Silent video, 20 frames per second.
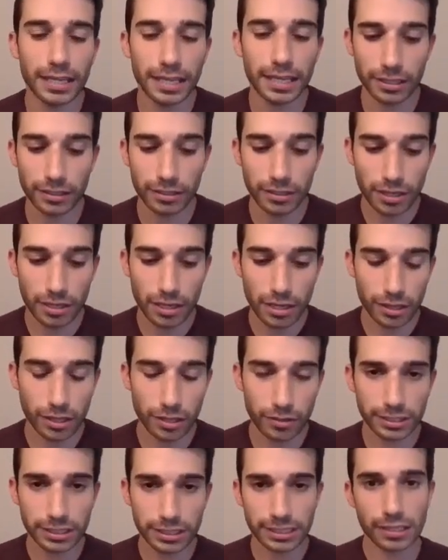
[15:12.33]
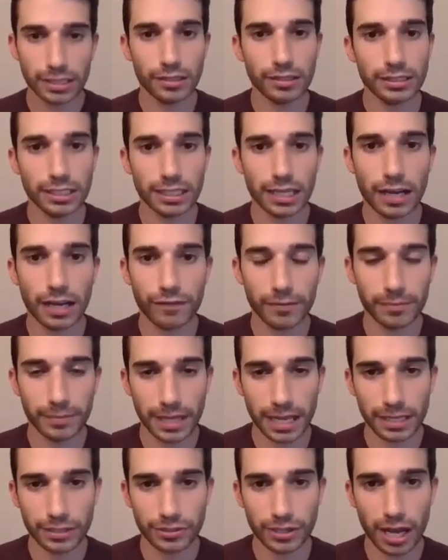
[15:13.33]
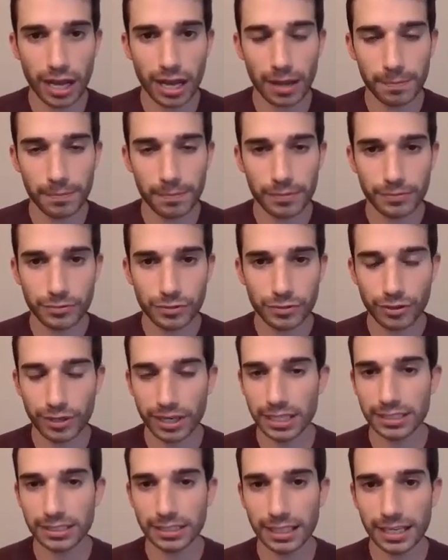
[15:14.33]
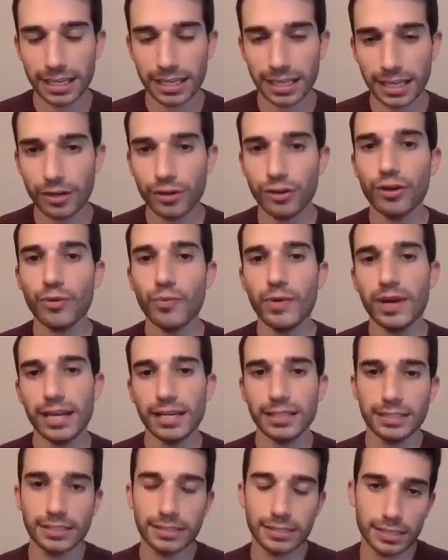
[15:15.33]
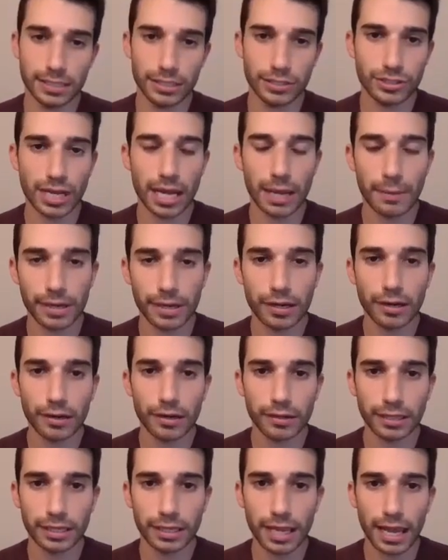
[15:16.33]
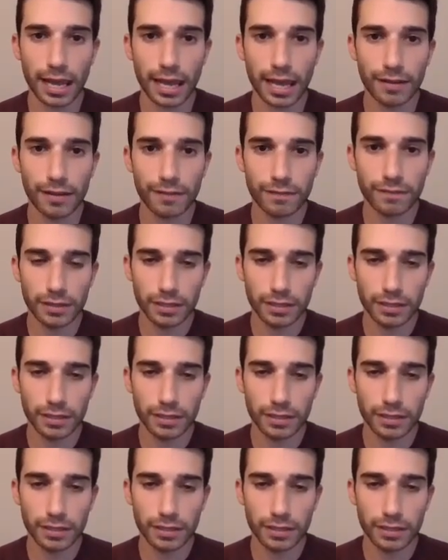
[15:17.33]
And those skills I got from that job translate in new ways into the job I currently have.